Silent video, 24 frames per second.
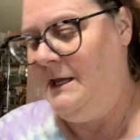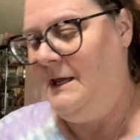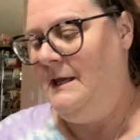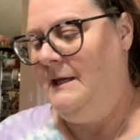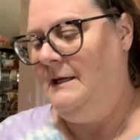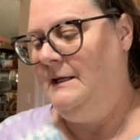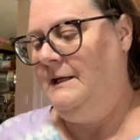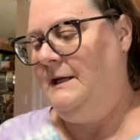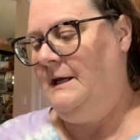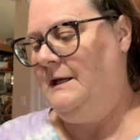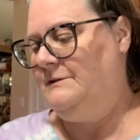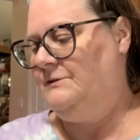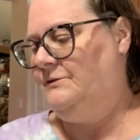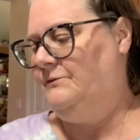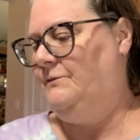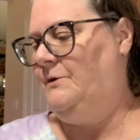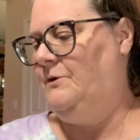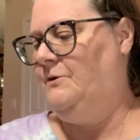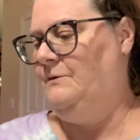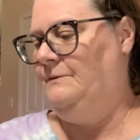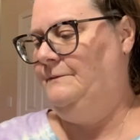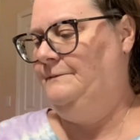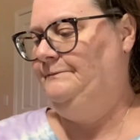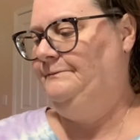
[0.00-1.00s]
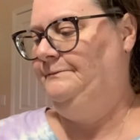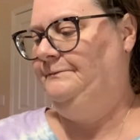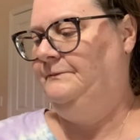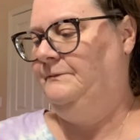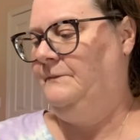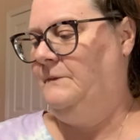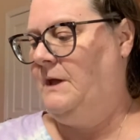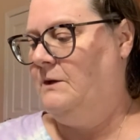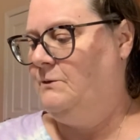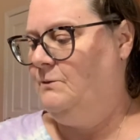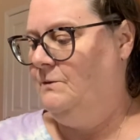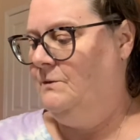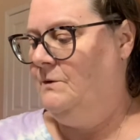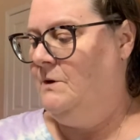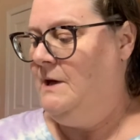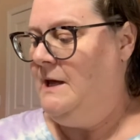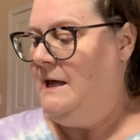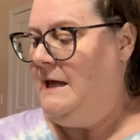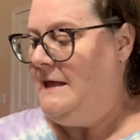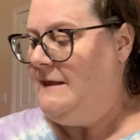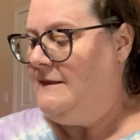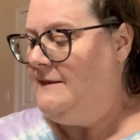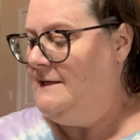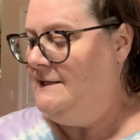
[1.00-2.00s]
casserole.
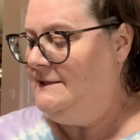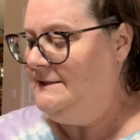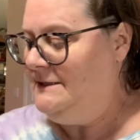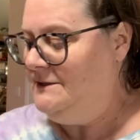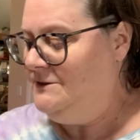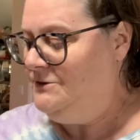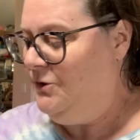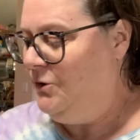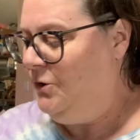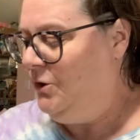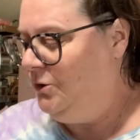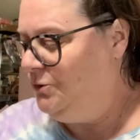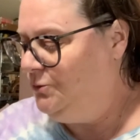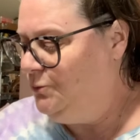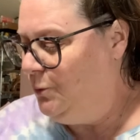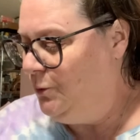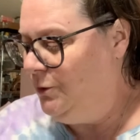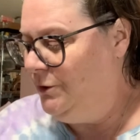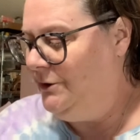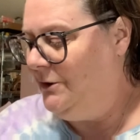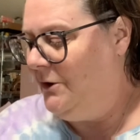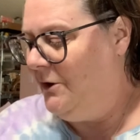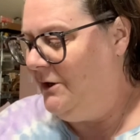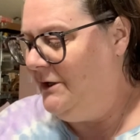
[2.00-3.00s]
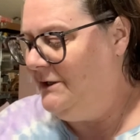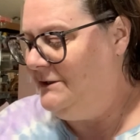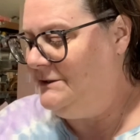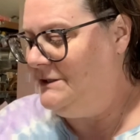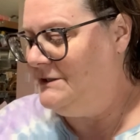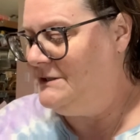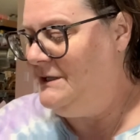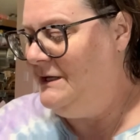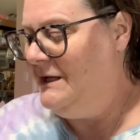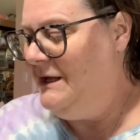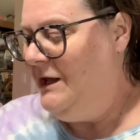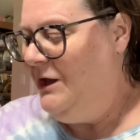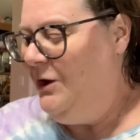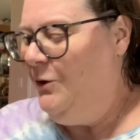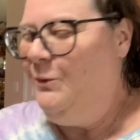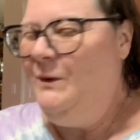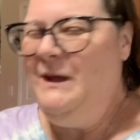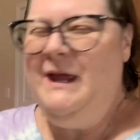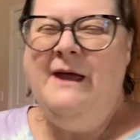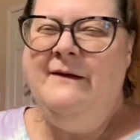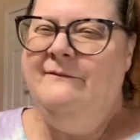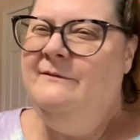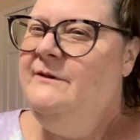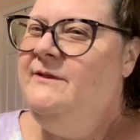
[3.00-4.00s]
This is called wood arts. We
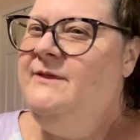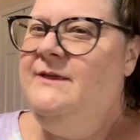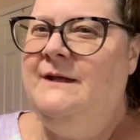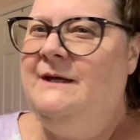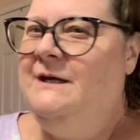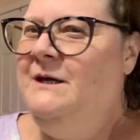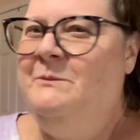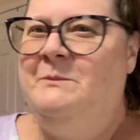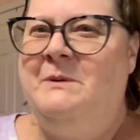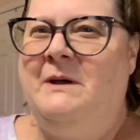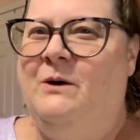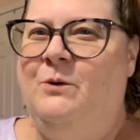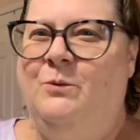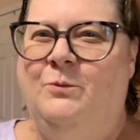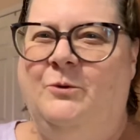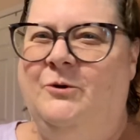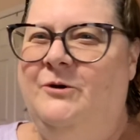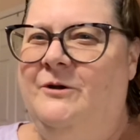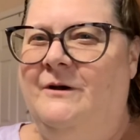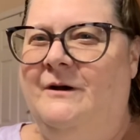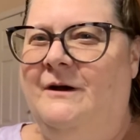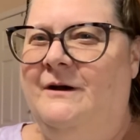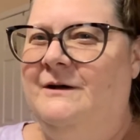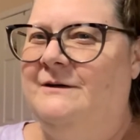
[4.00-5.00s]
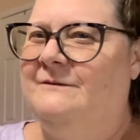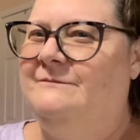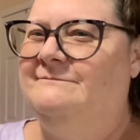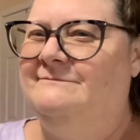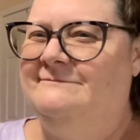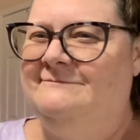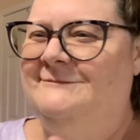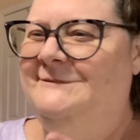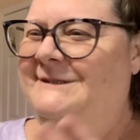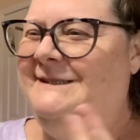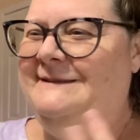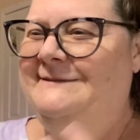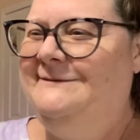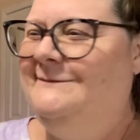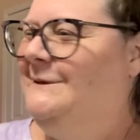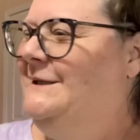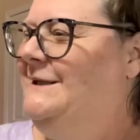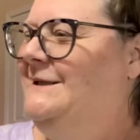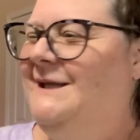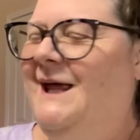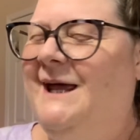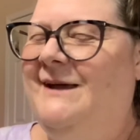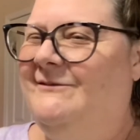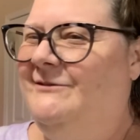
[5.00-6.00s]
have a thing about wood art. We
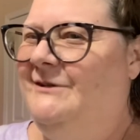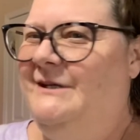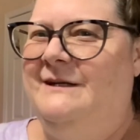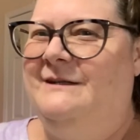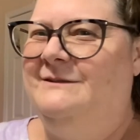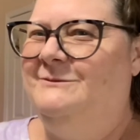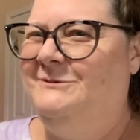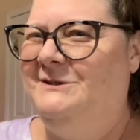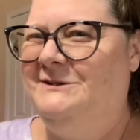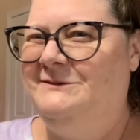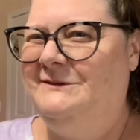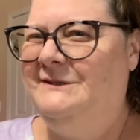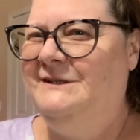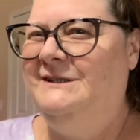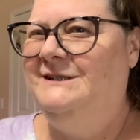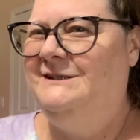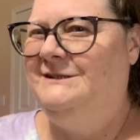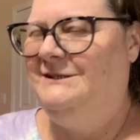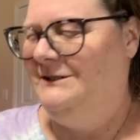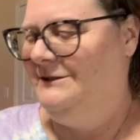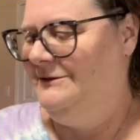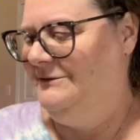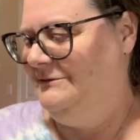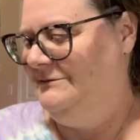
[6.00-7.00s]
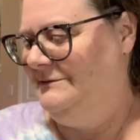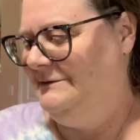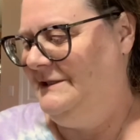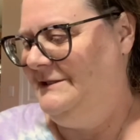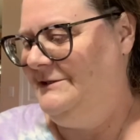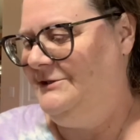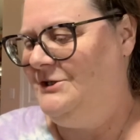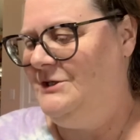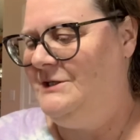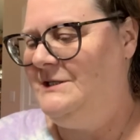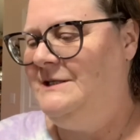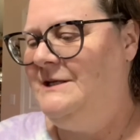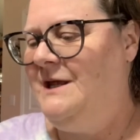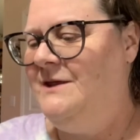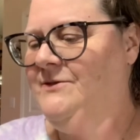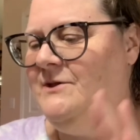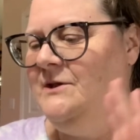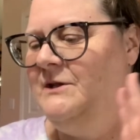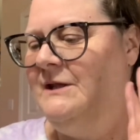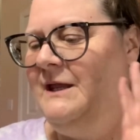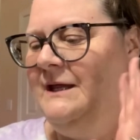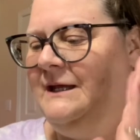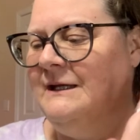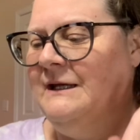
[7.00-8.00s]
love it, we really do. There's just
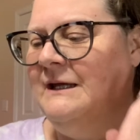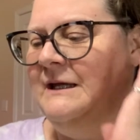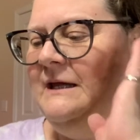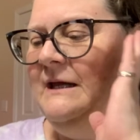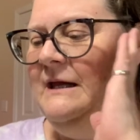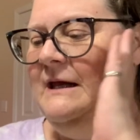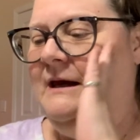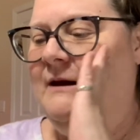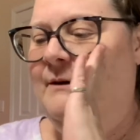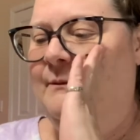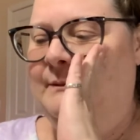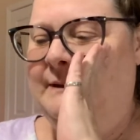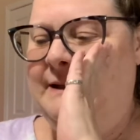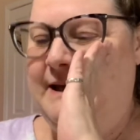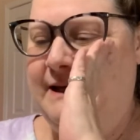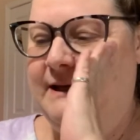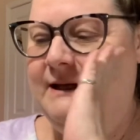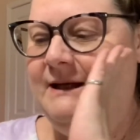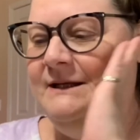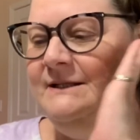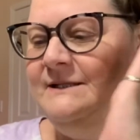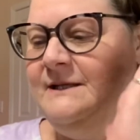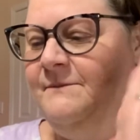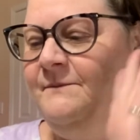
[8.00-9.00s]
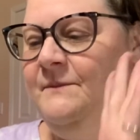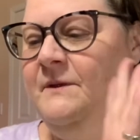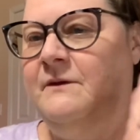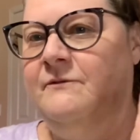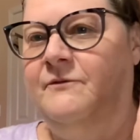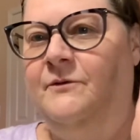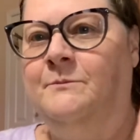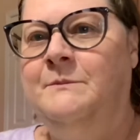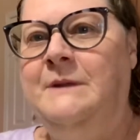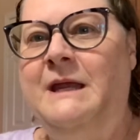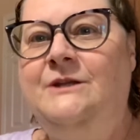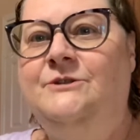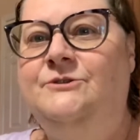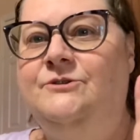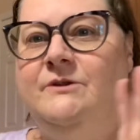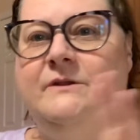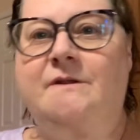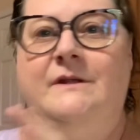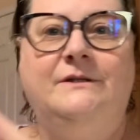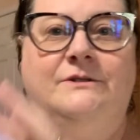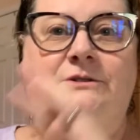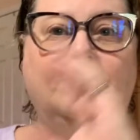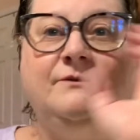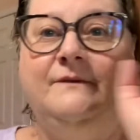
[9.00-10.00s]
nothing like taking something from nature
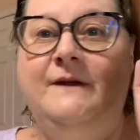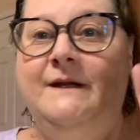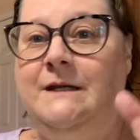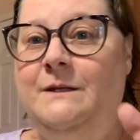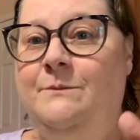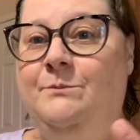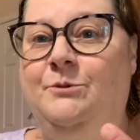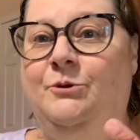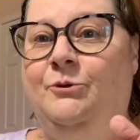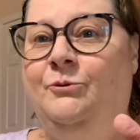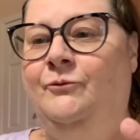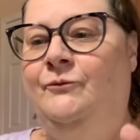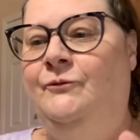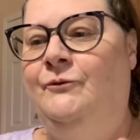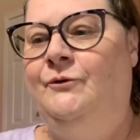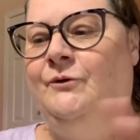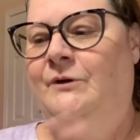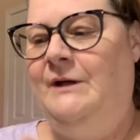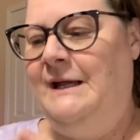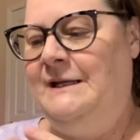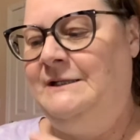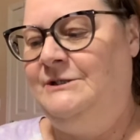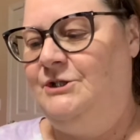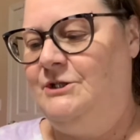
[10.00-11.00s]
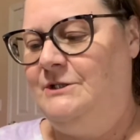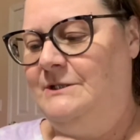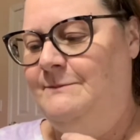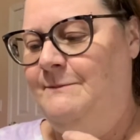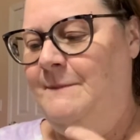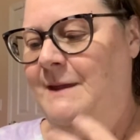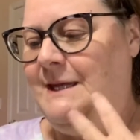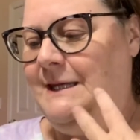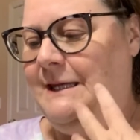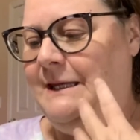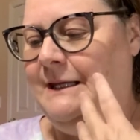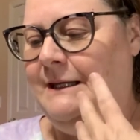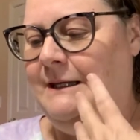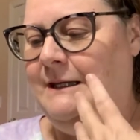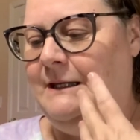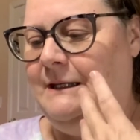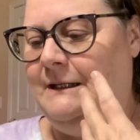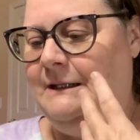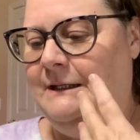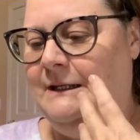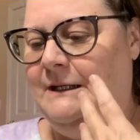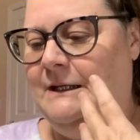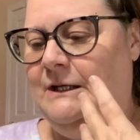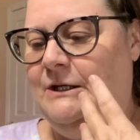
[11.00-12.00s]
that's already beautiful and just making it
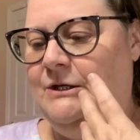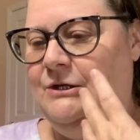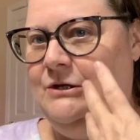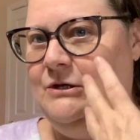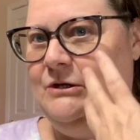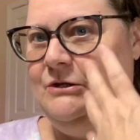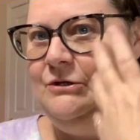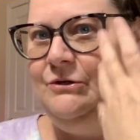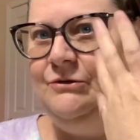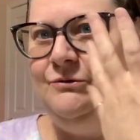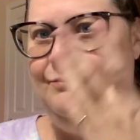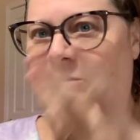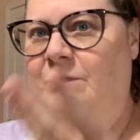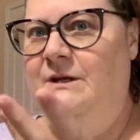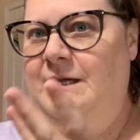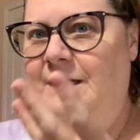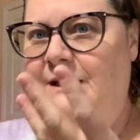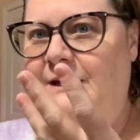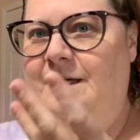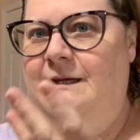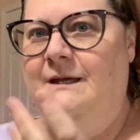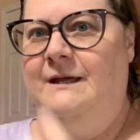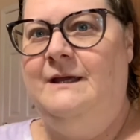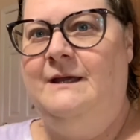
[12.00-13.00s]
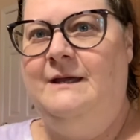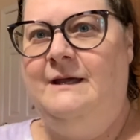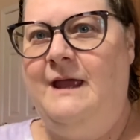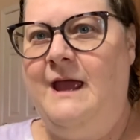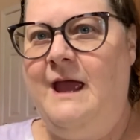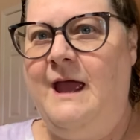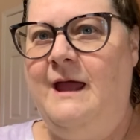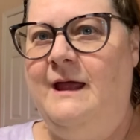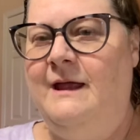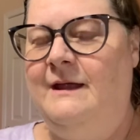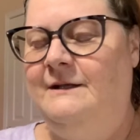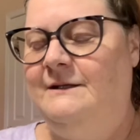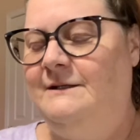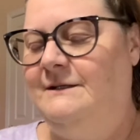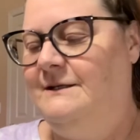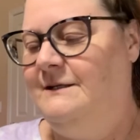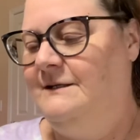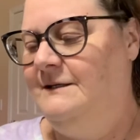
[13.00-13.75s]
unique and